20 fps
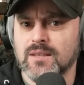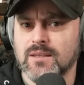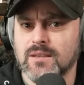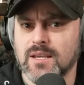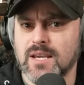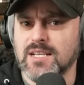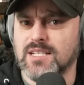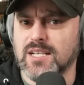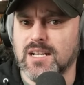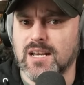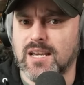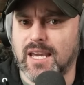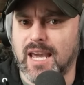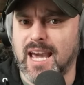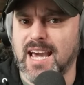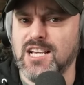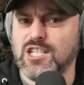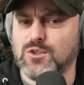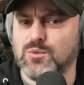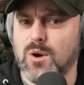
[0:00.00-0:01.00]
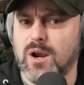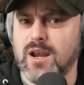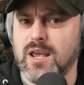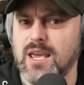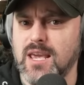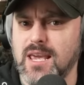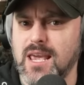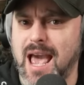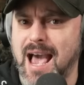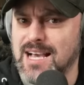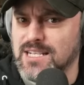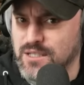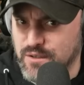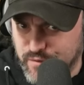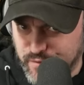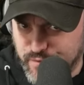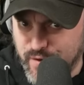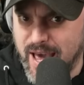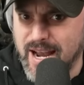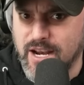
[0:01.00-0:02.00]
Is it a case where he has a
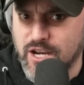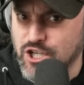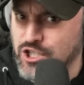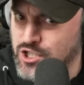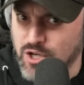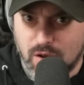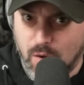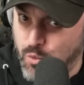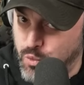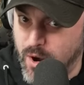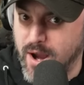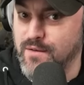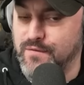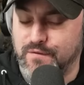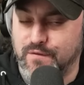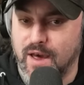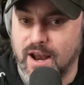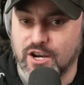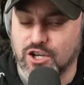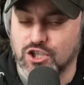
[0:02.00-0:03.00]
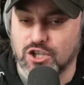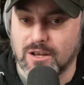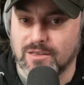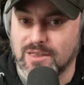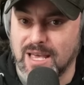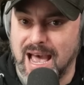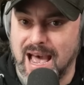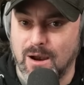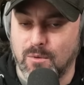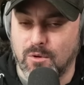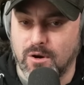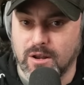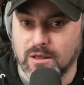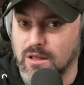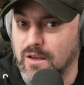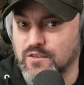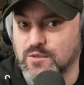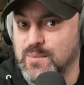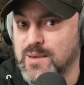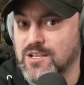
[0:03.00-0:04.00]
fetish, a weird fetish at that, where he
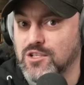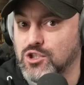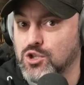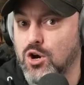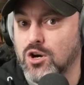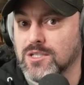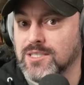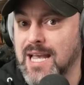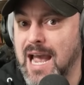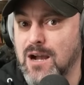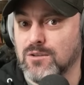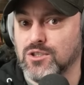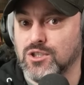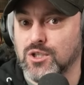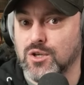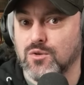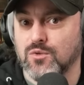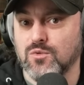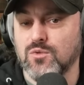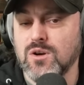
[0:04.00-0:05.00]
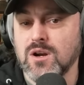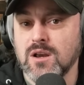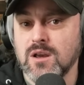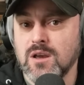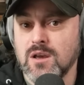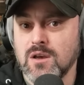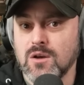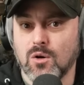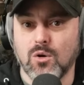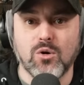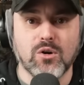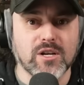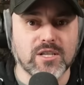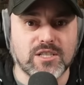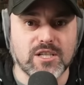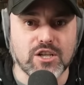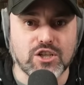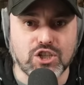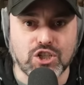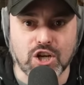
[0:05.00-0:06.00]
loves being talked down to? Or
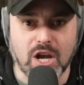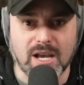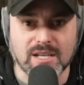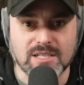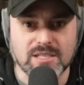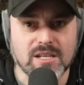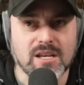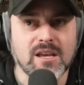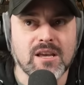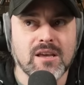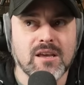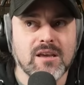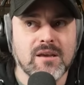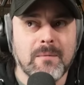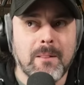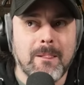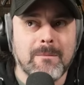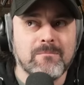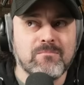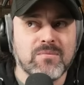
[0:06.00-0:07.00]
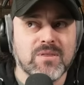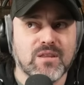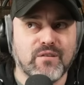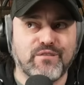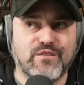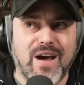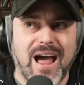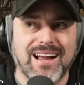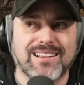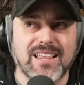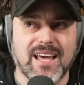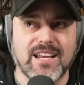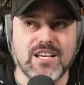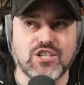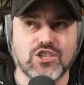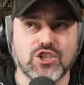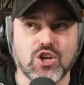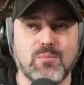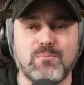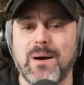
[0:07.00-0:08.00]
is it just the fact that
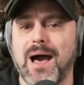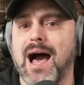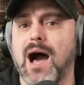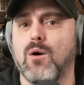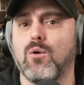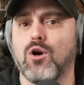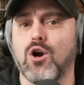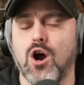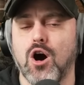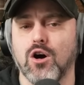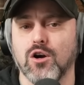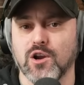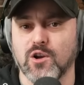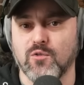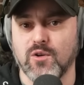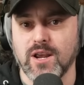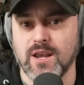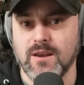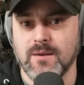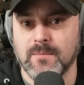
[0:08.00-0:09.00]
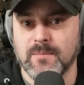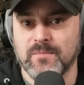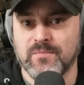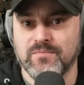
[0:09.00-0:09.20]
he's so power hungry?